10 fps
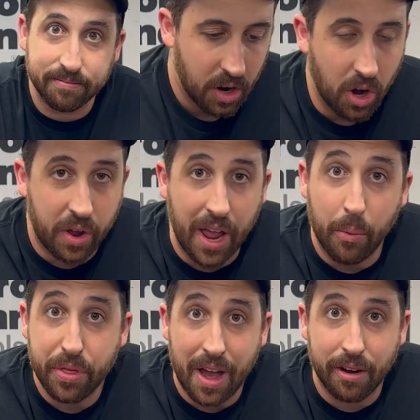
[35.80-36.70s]
Okay,
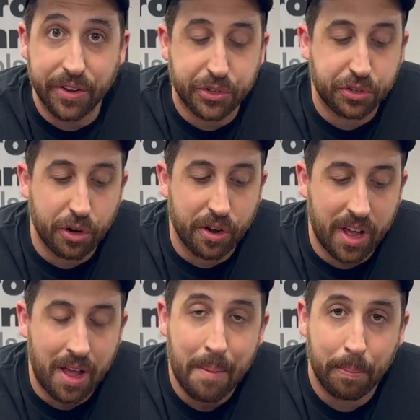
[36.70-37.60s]
with our
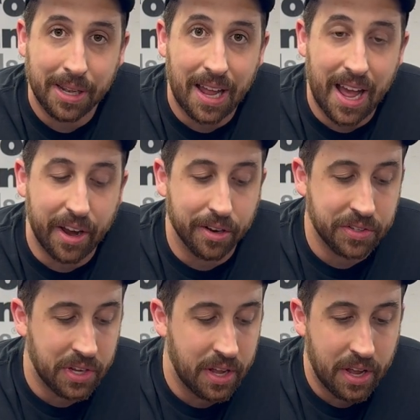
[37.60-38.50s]
Inserta
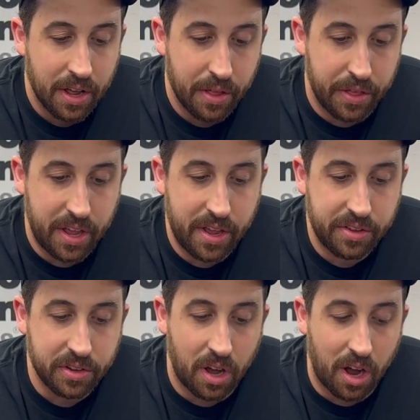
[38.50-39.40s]
Pliers,
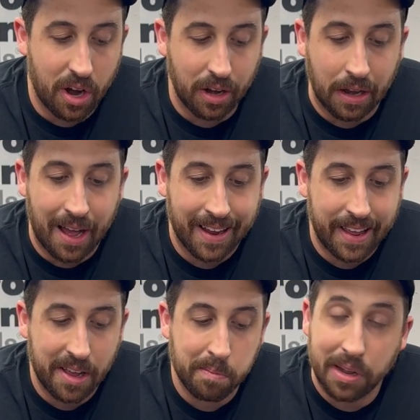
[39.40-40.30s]
these are
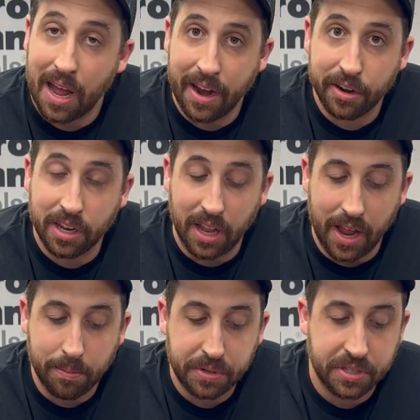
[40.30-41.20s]
locking plier
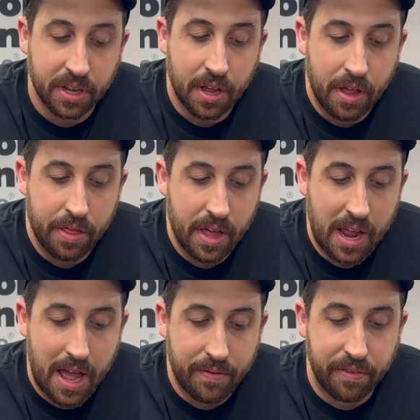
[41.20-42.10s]
clamps that
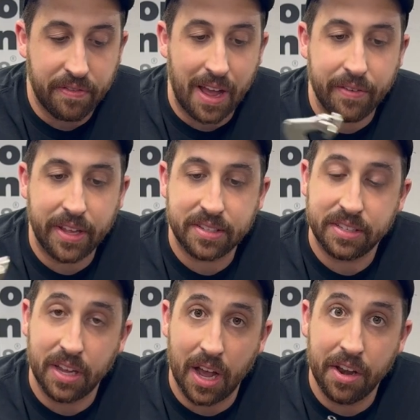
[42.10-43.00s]
have a 5/8
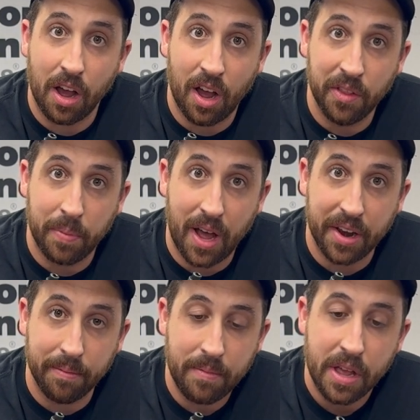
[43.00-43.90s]
stud on the
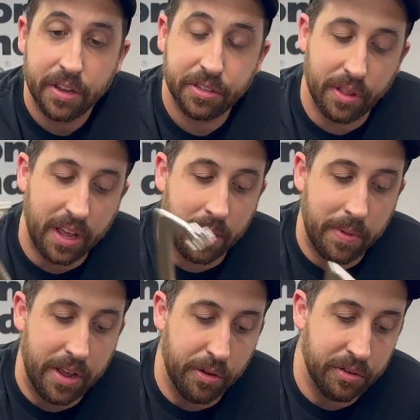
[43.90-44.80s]
bottom so they can be
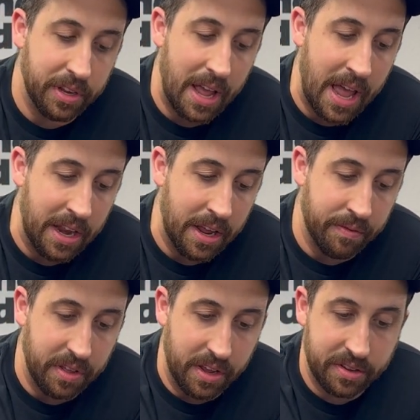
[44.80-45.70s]
used in any of
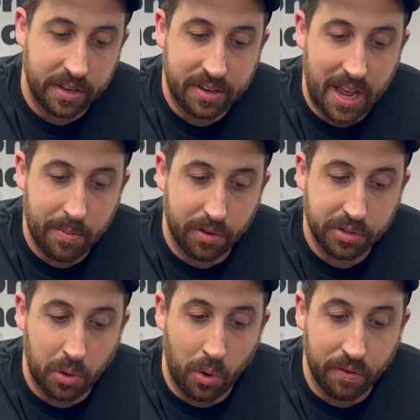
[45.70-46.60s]
these tables
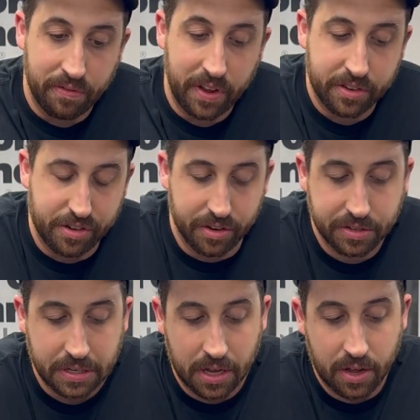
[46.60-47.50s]
or
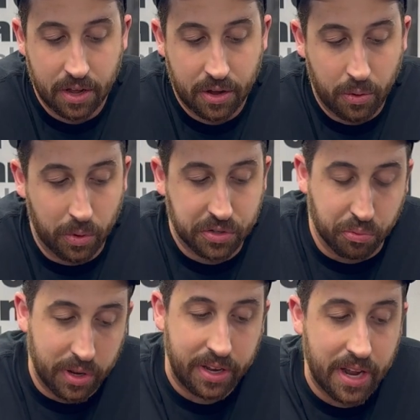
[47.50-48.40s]
fixtures. What's
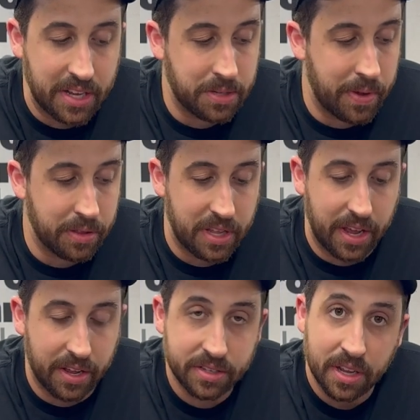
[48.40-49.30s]
really nice about
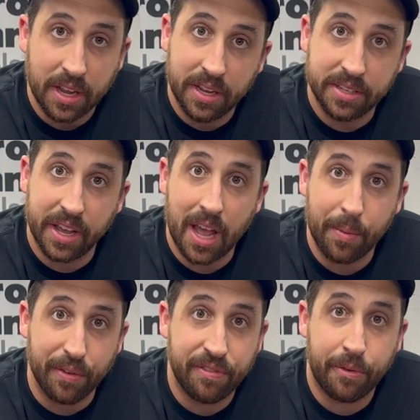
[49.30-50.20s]
these is they come
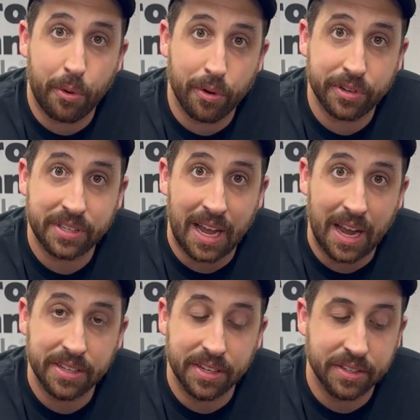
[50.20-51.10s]
in 4
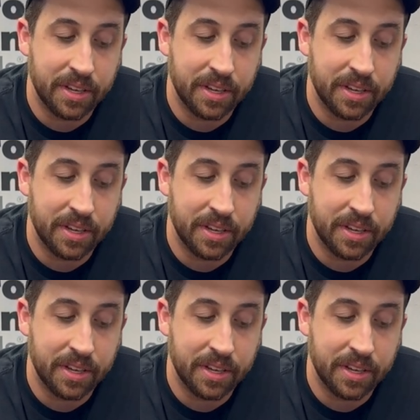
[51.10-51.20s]
sizes,